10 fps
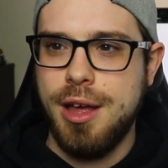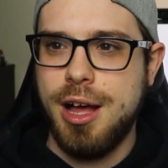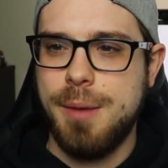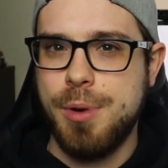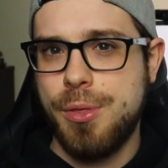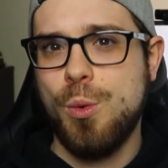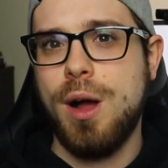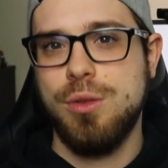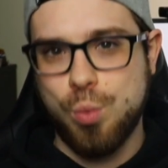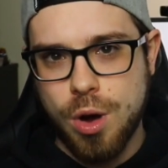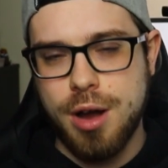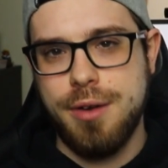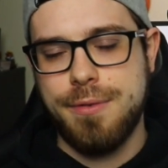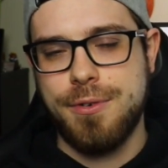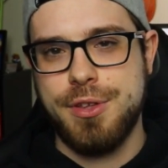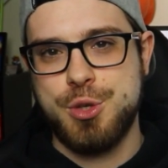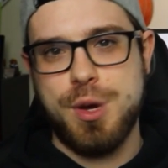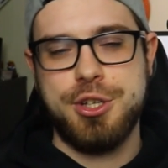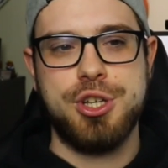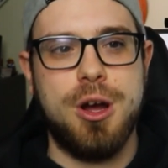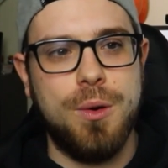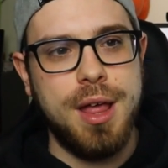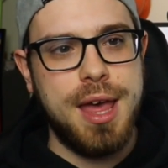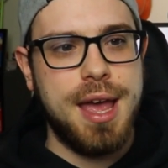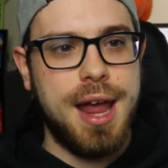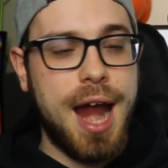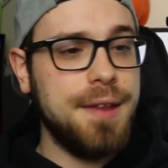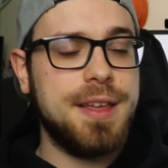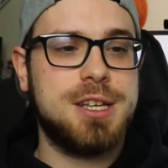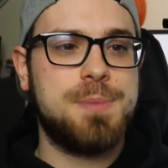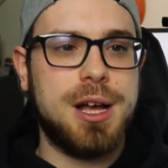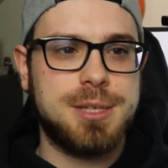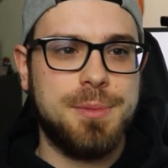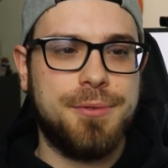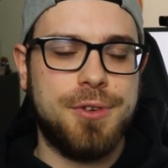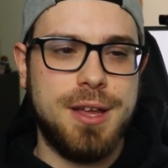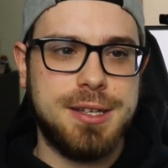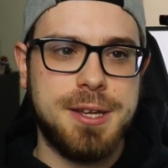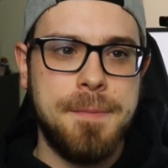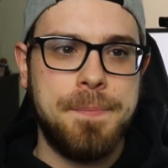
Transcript: uh, Breath of the Wild one for the Switch, so anything is possible for this.